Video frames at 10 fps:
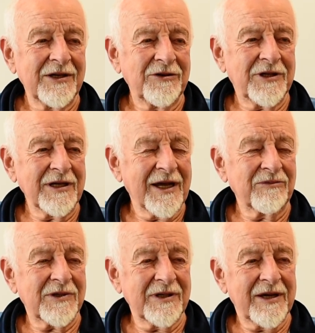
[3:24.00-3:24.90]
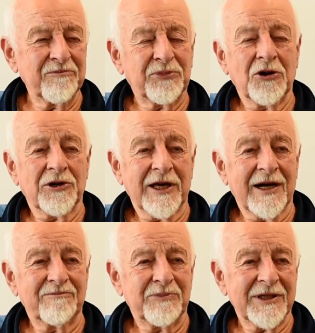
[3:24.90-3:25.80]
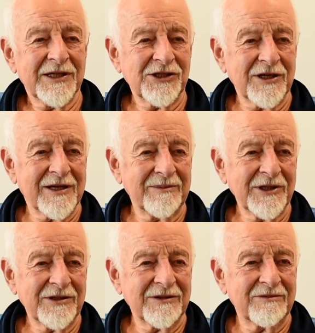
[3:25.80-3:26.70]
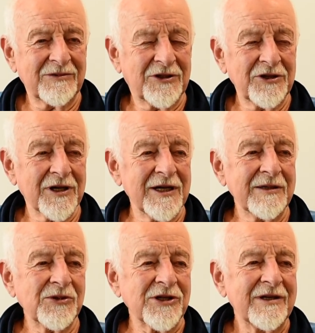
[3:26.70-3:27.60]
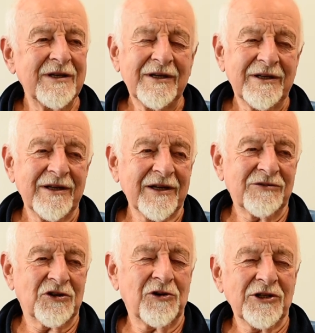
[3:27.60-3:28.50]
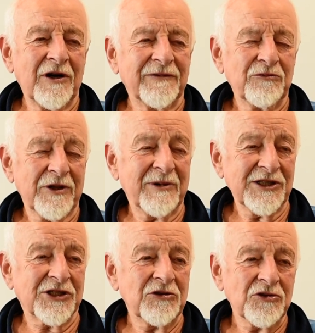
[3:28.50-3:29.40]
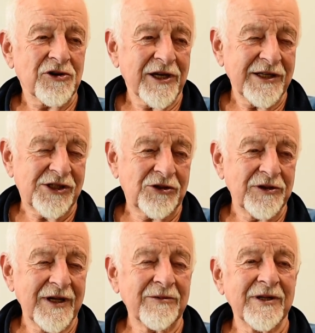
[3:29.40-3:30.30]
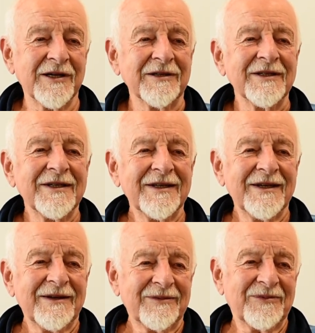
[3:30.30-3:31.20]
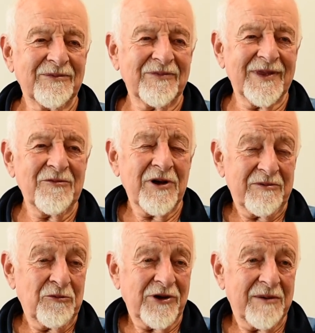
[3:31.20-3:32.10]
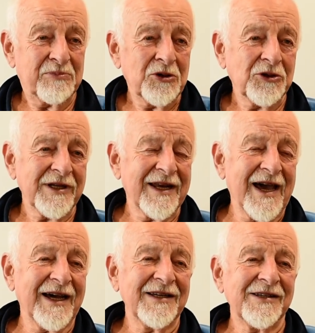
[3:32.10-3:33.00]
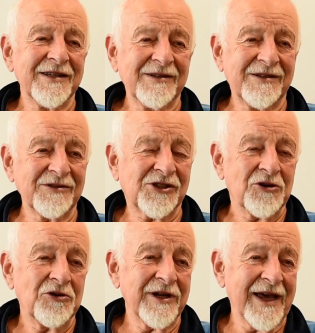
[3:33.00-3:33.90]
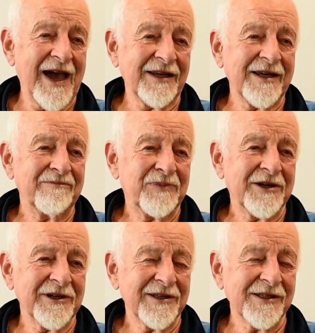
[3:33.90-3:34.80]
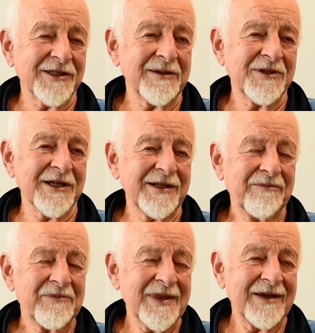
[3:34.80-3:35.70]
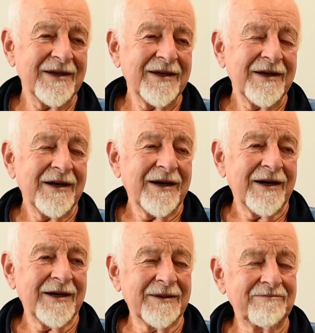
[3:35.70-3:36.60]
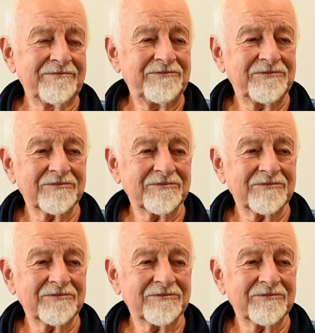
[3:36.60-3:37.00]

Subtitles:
You didn't employ umpires to come and do your games, and I quite often with my school cricket stood there with a board in hand and scoring and umpiring at the same time.